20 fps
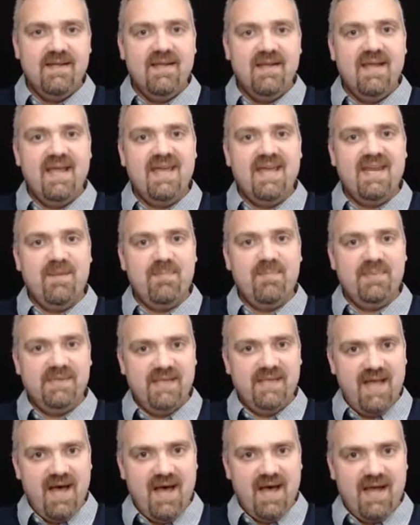and
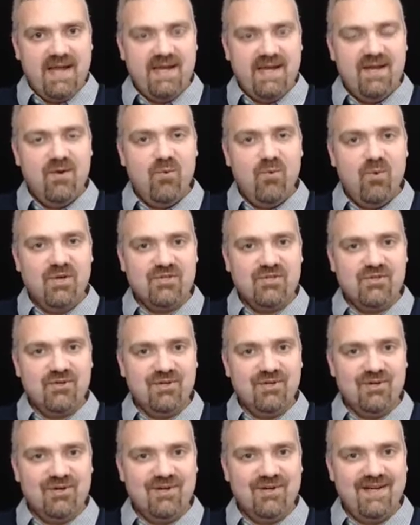apply what you're
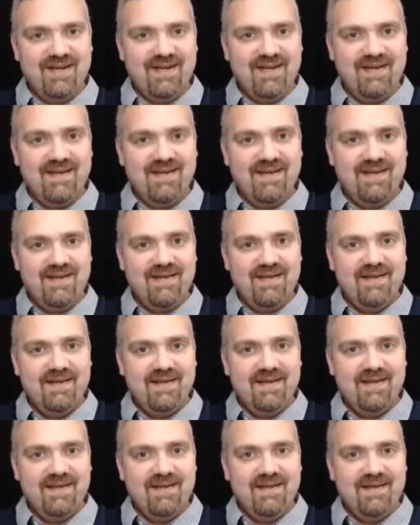learning.
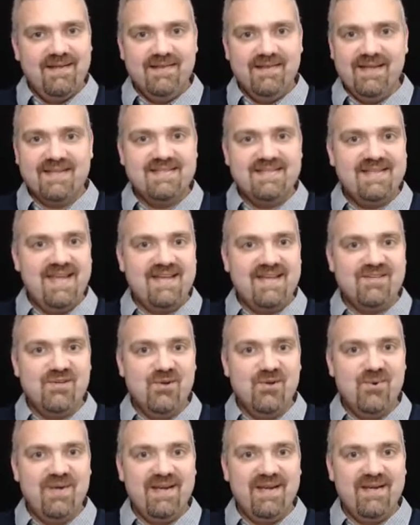Let's get
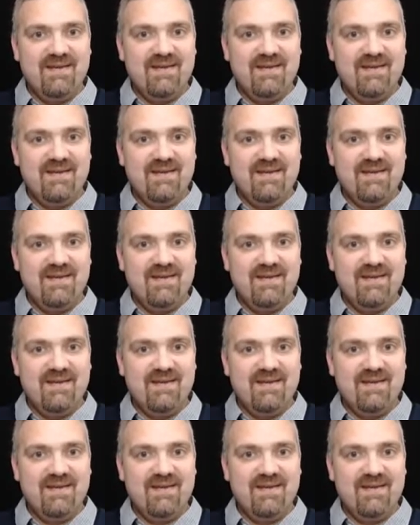to it.